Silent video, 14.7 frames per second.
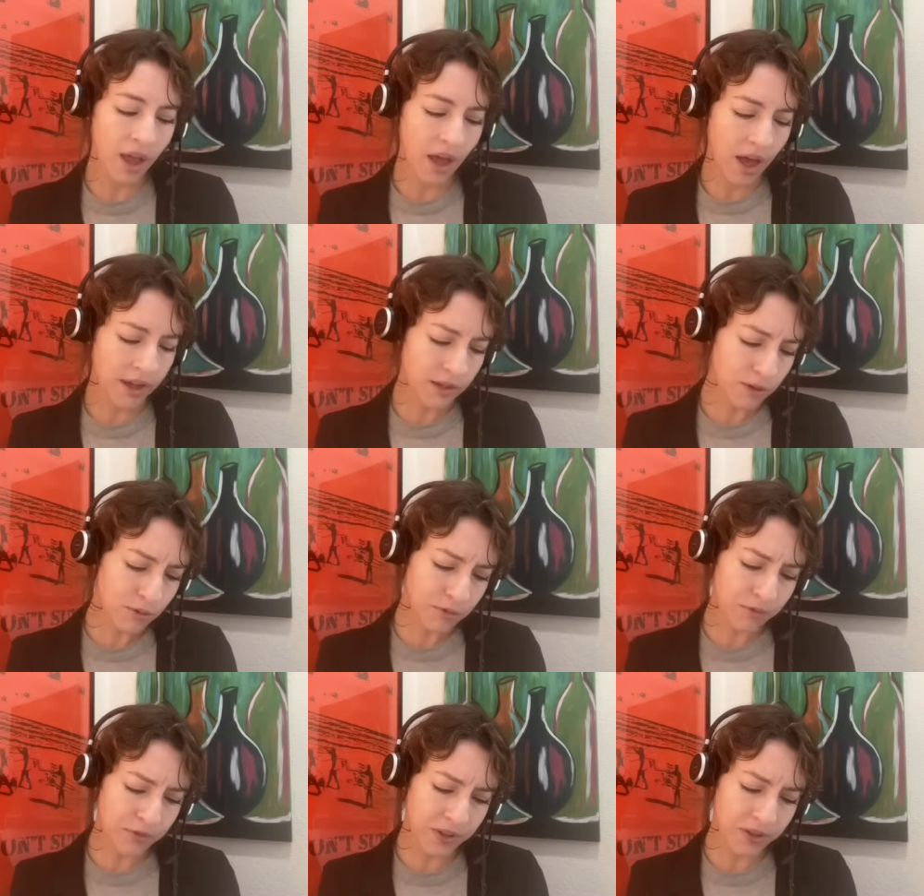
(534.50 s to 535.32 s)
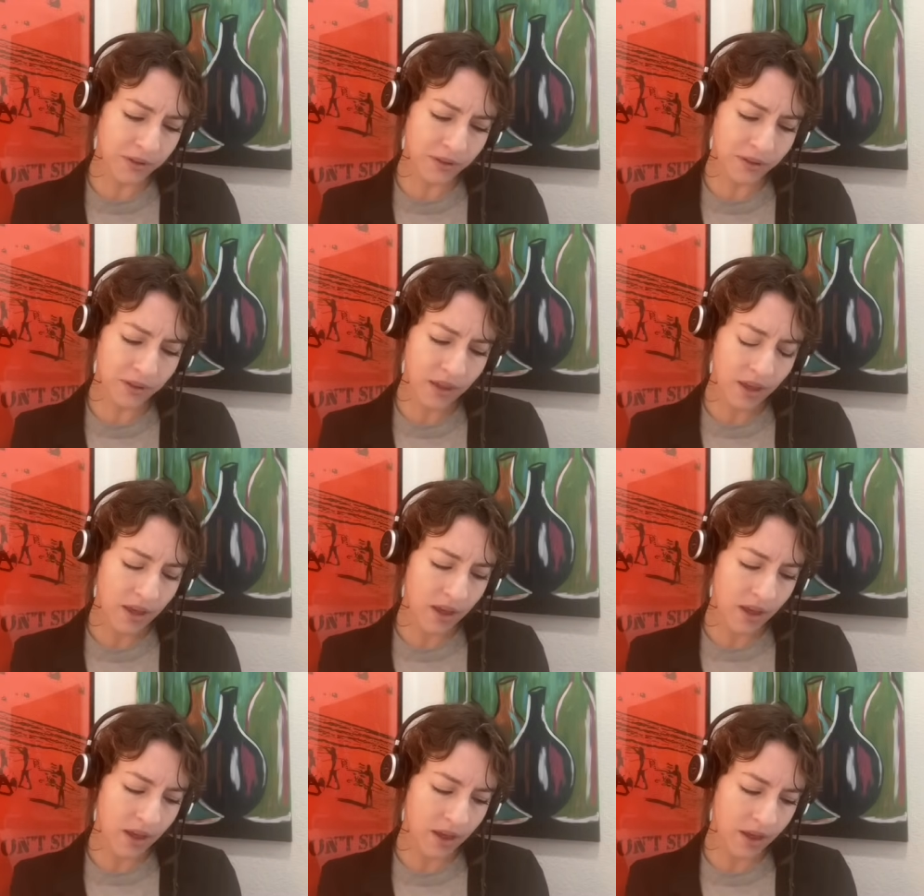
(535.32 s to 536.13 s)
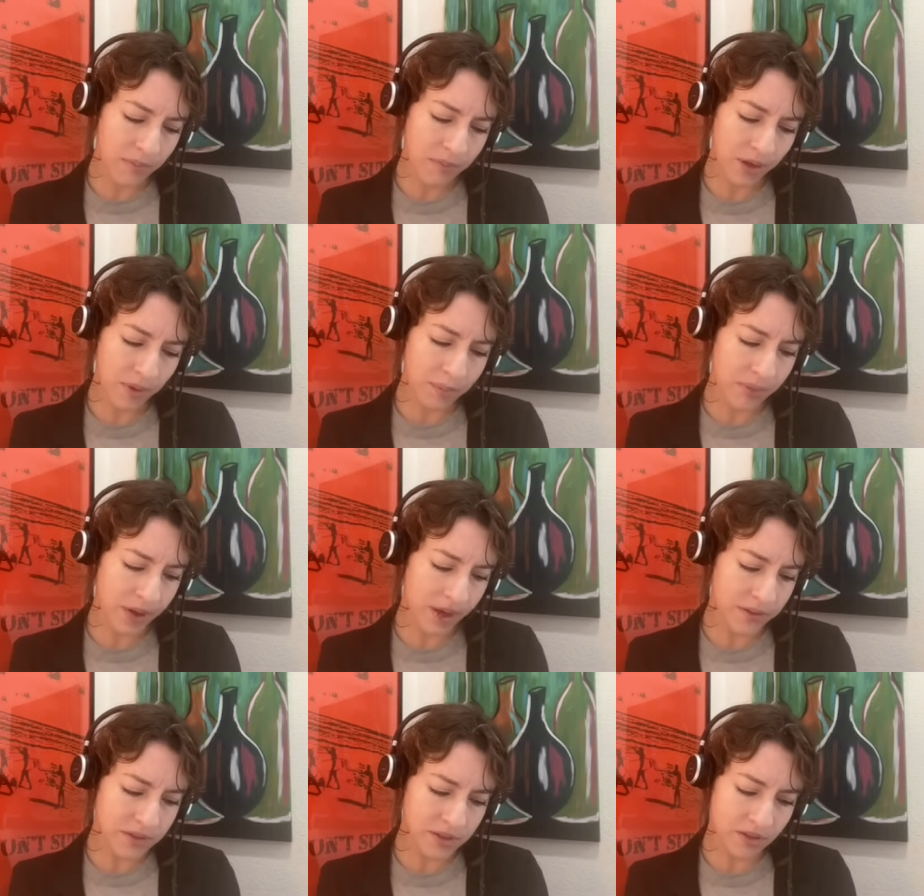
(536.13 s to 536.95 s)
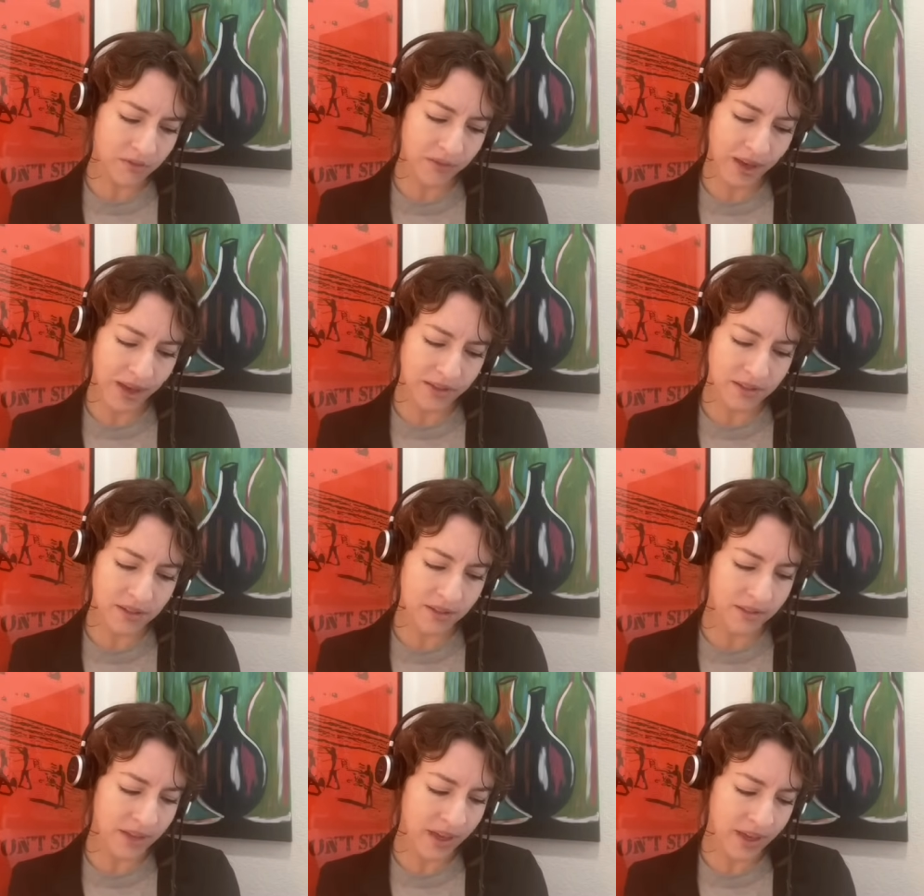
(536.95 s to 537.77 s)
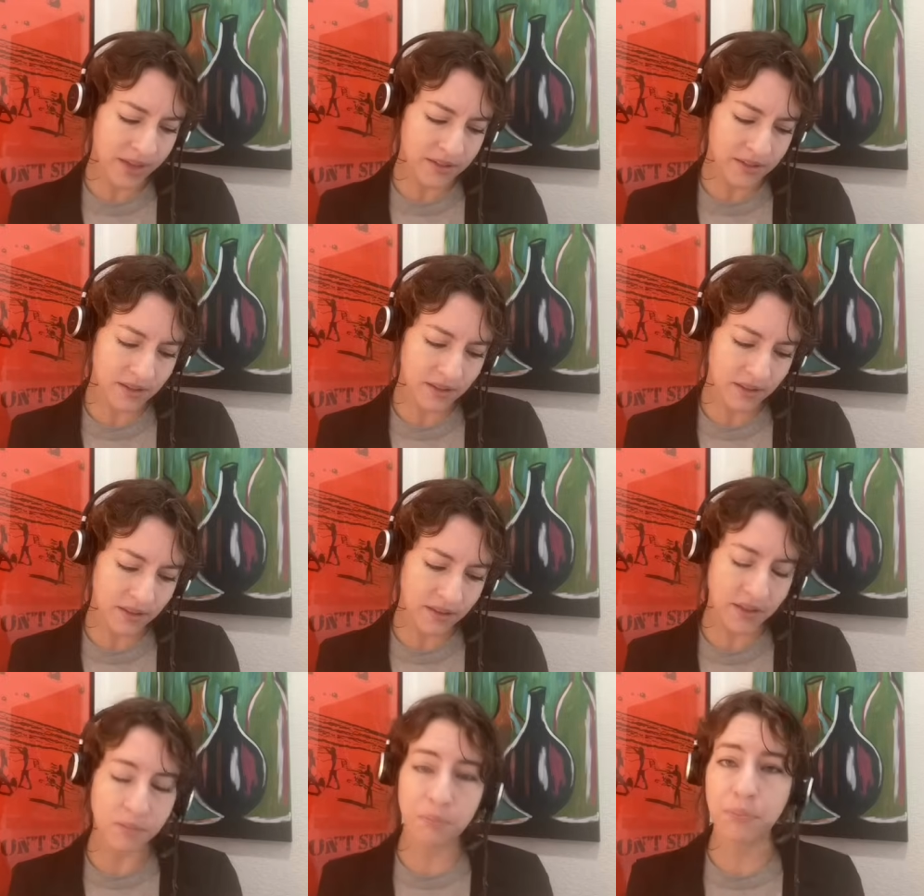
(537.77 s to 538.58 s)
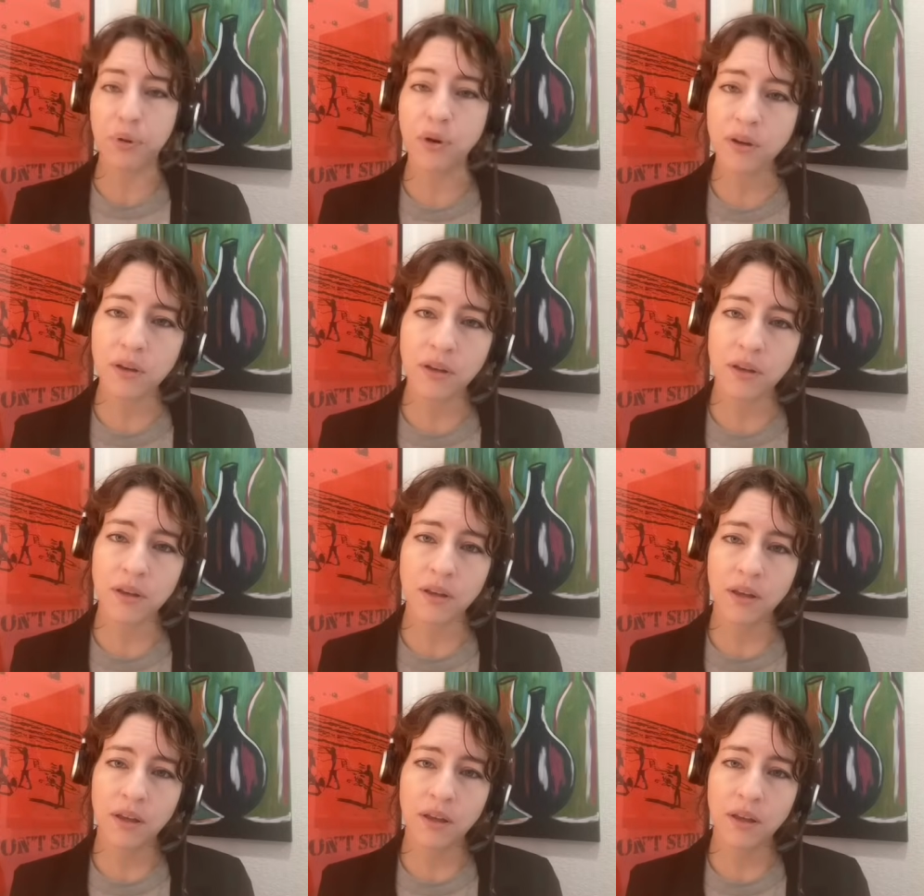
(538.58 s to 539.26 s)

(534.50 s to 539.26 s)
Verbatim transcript: How do you feel um, about the fact that the book